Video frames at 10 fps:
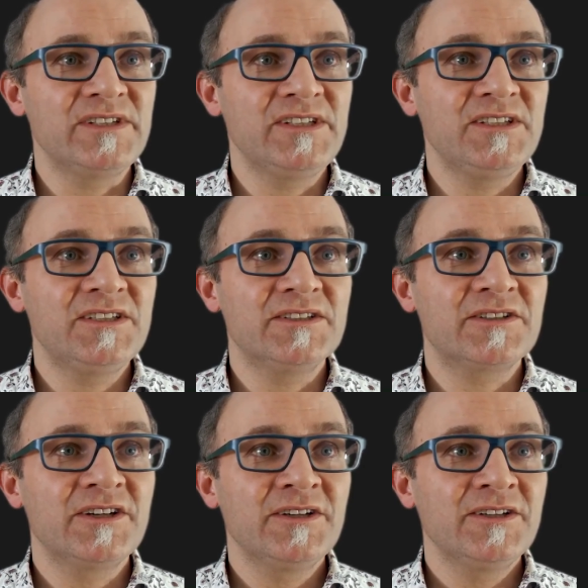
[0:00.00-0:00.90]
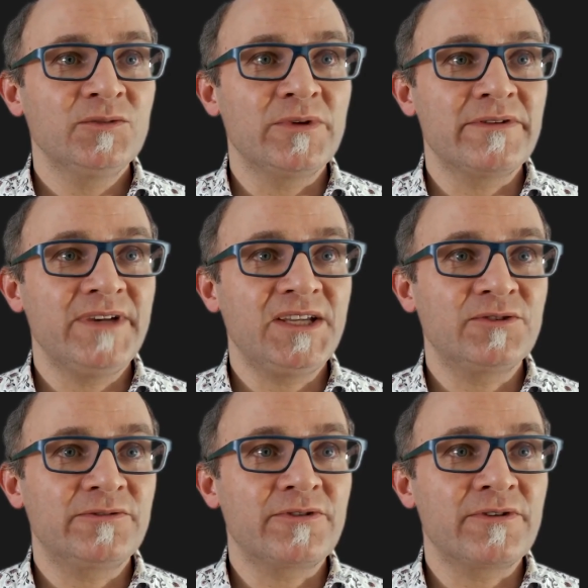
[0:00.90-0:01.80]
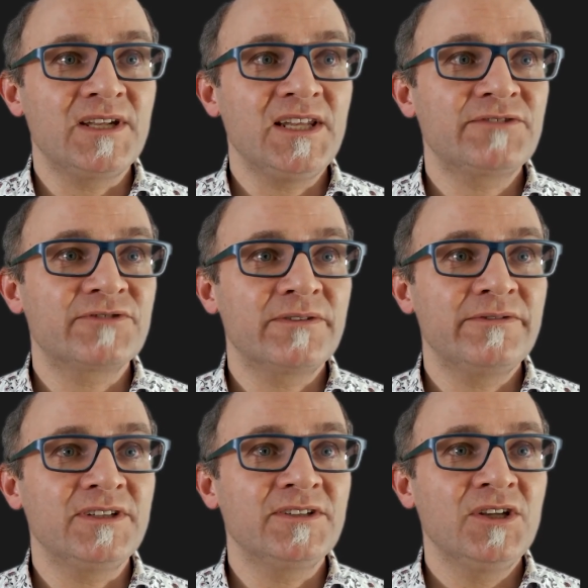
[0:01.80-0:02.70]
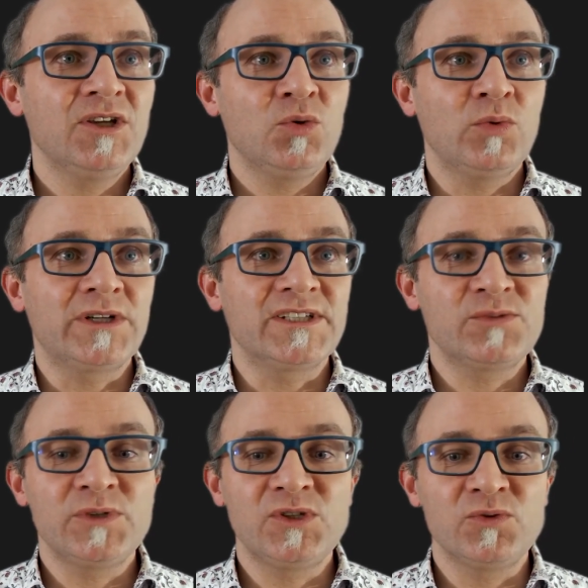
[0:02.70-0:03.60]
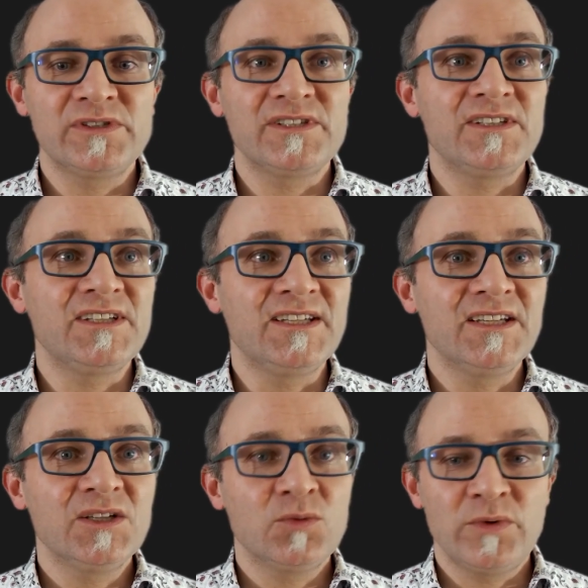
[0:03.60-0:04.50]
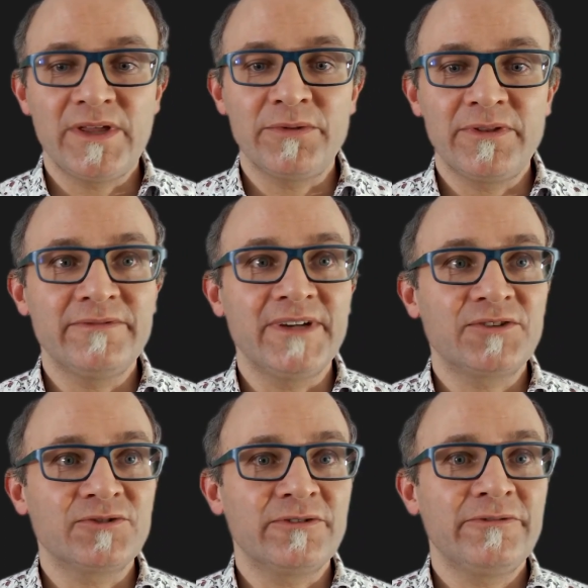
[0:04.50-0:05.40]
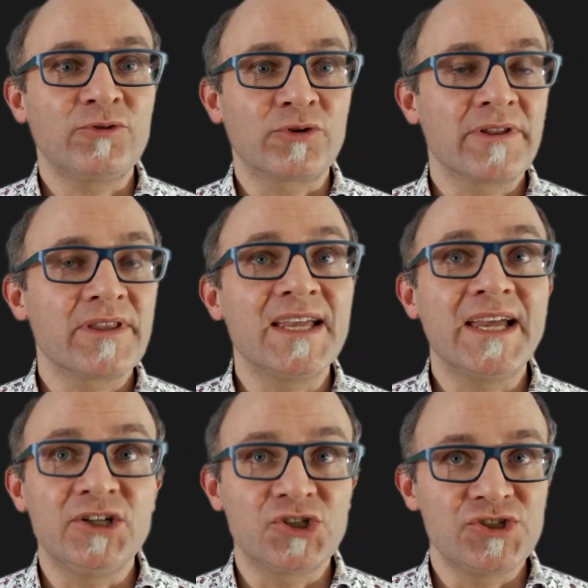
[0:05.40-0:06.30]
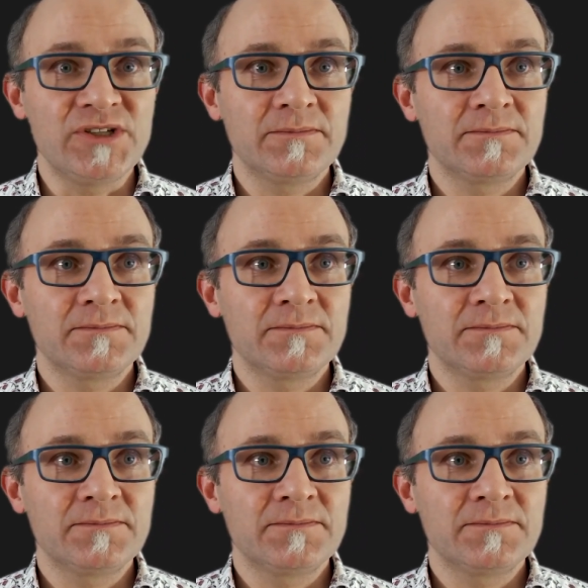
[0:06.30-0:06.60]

E here with a vector for the electric field, whereas we use E without the vector for the energy.